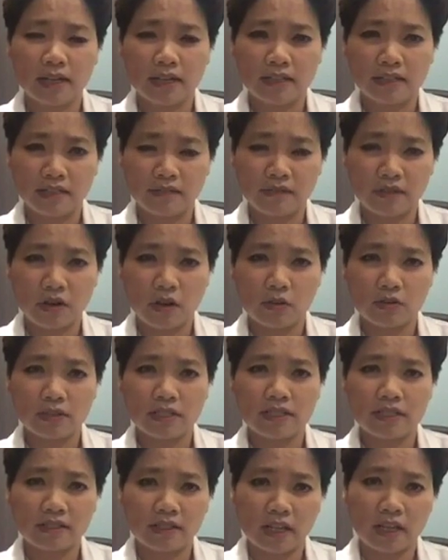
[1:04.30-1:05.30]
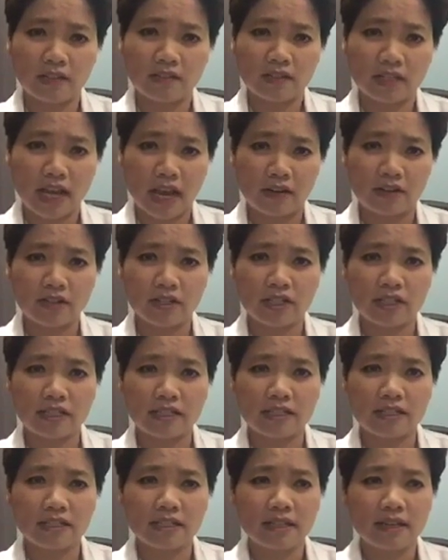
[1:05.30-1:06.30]
difficulties, a lot of
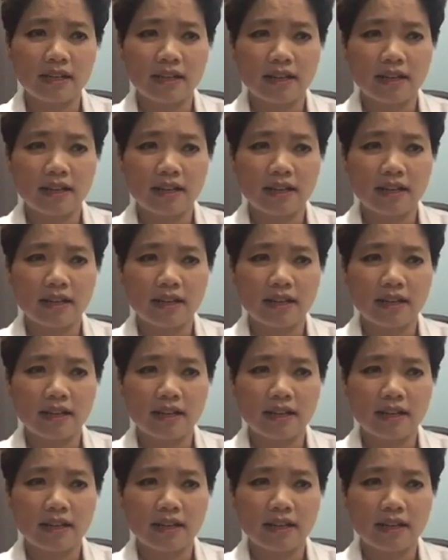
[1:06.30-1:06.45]
challenges.